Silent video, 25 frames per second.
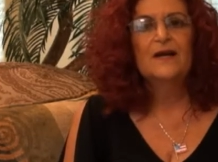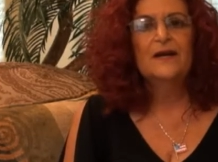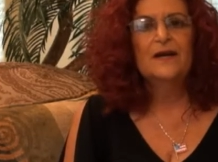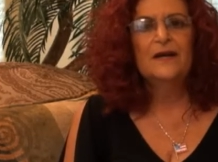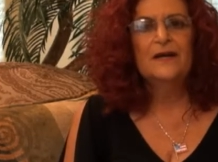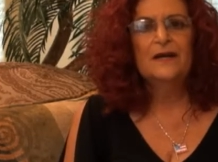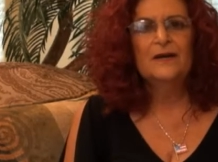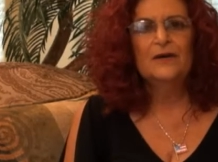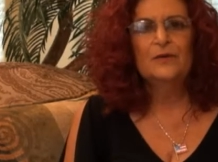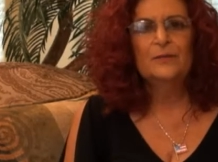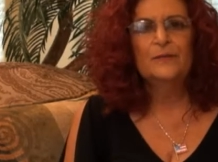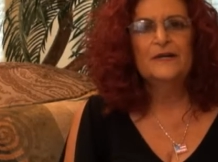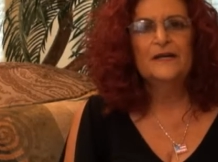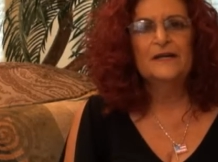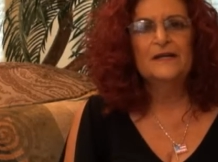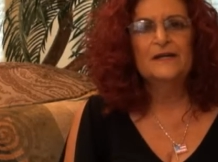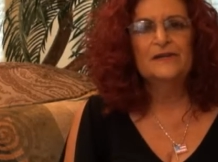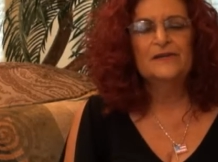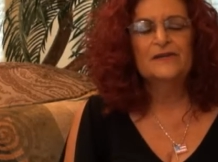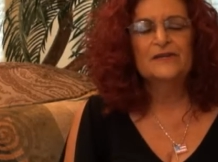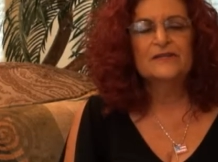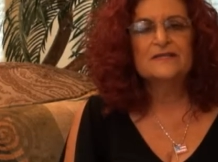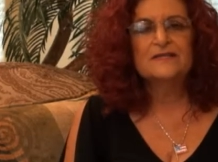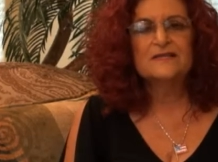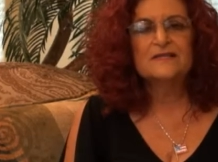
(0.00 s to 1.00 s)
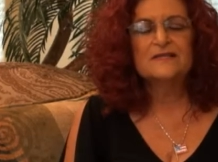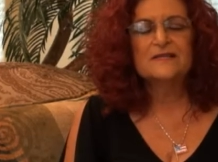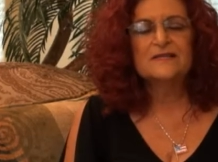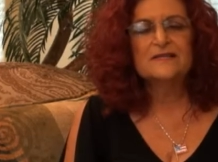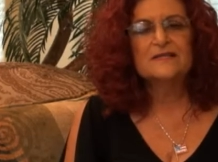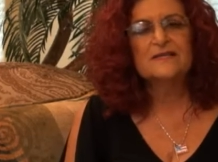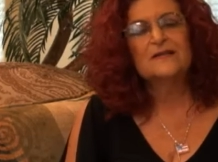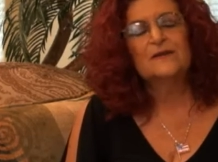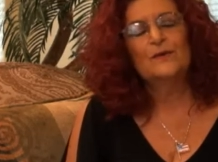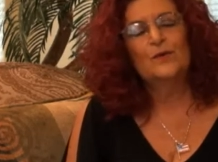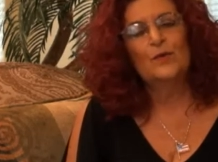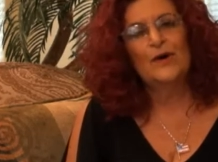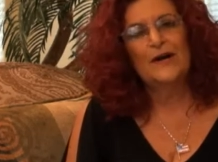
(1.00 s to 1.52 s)
Nobody looks to
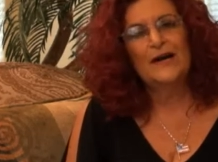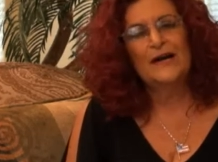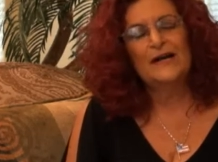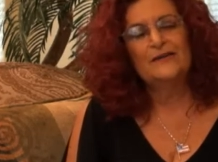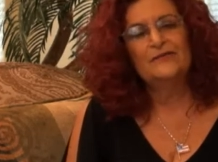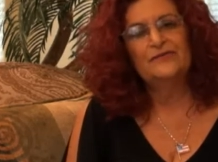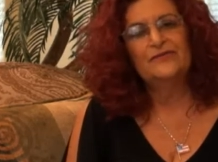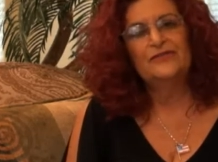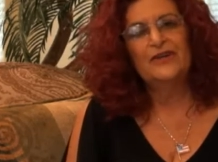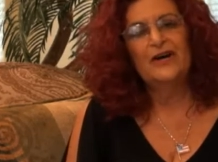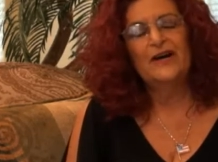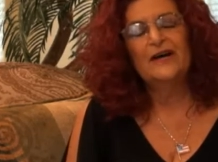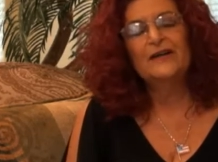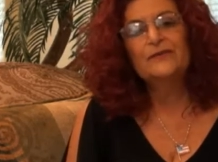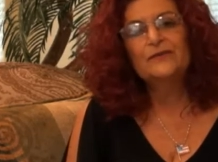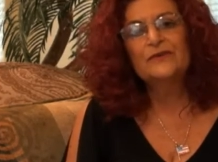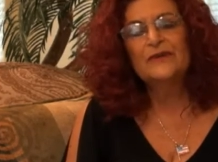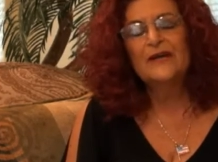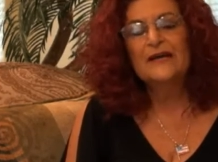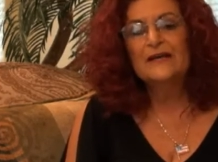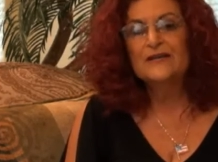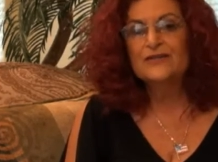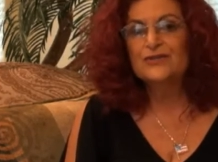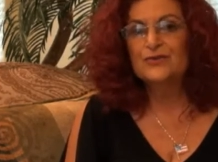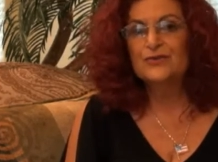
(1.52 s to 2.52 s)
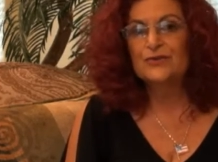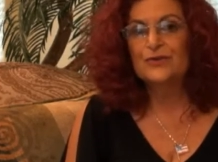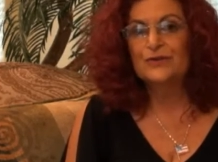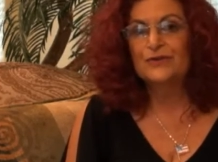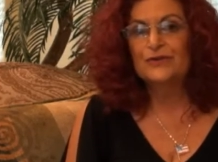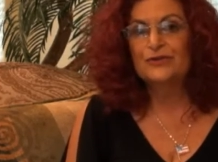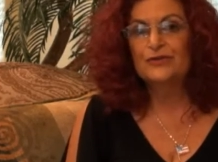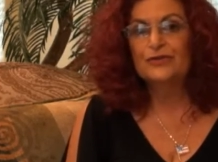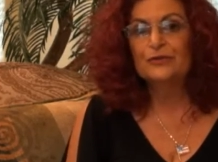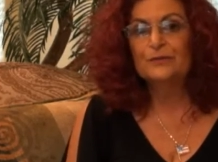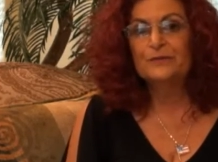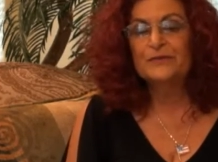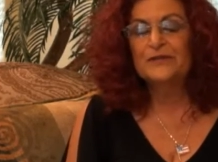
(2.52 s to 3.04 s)
see what I've done to
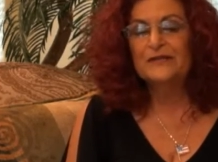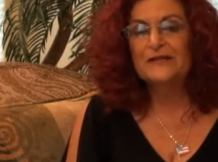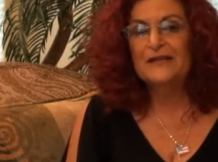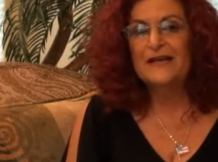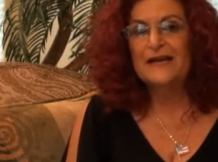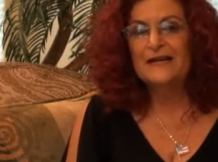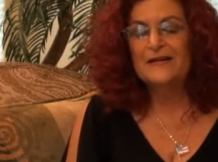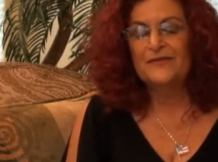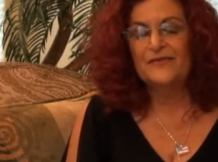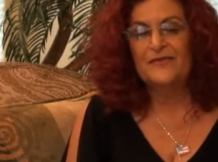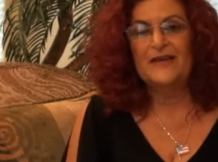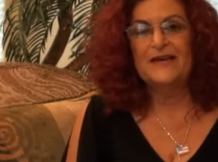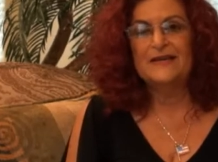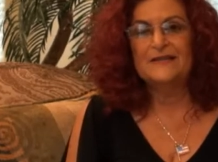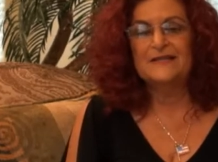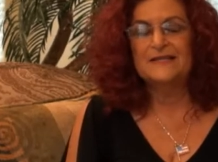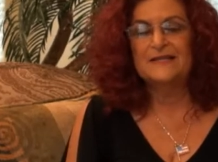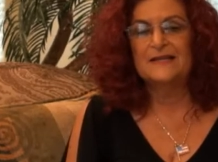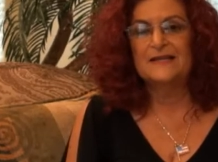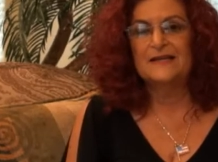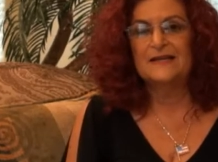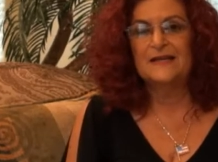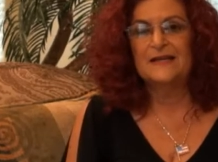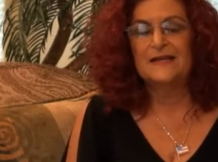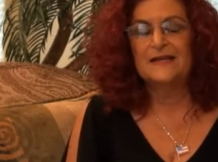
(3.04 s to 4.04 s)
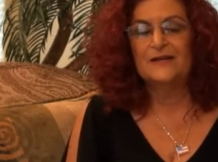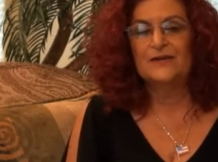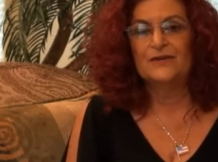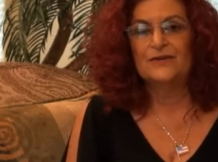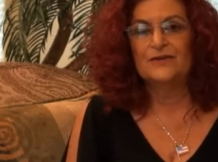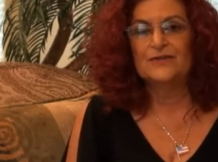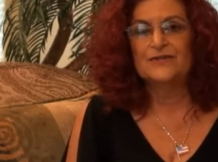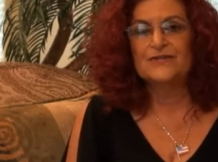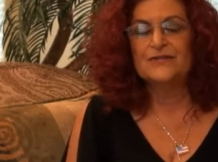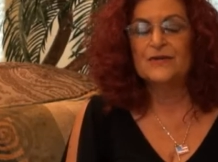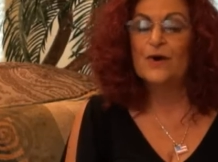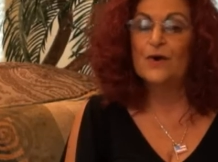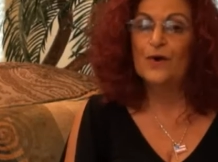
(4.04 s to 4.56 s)
accumulate that 10
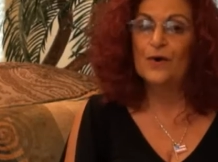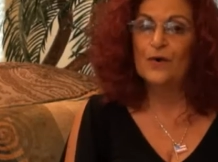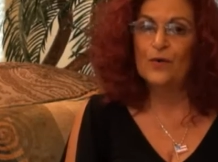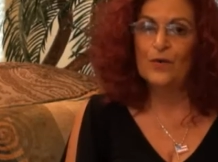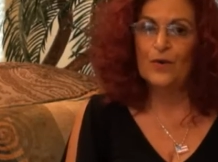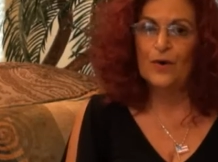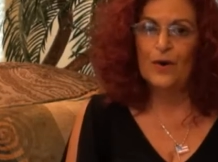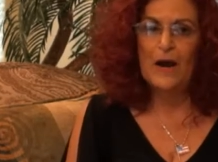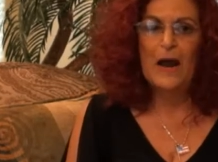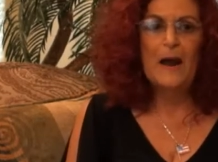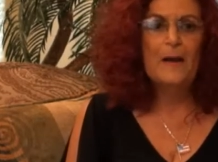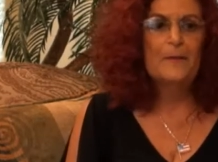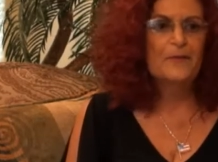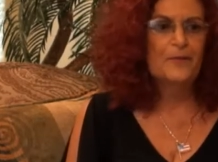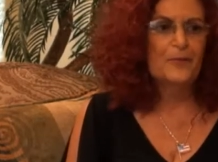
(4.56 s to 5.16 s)
acres or